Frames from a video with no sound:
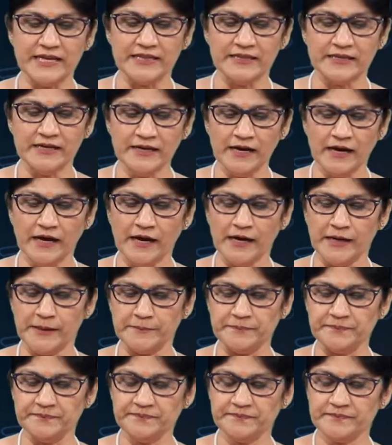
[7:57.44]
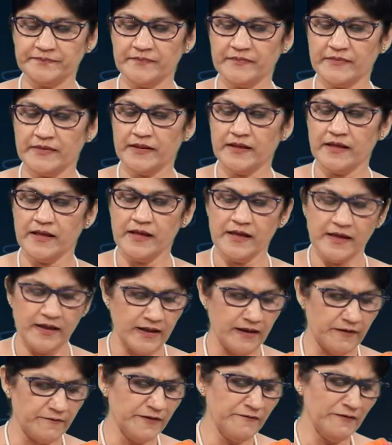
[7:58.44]
in the arm.
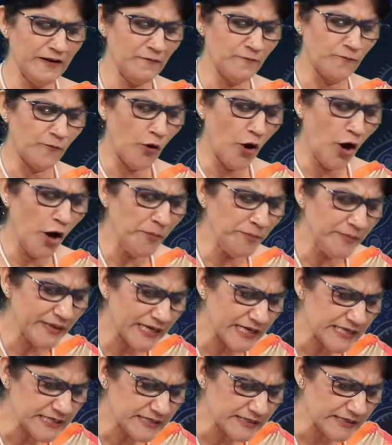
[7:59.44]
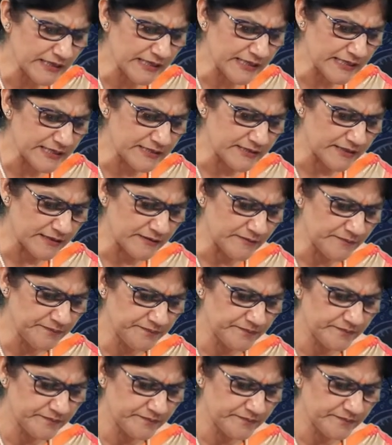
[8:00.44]
We will warm it a little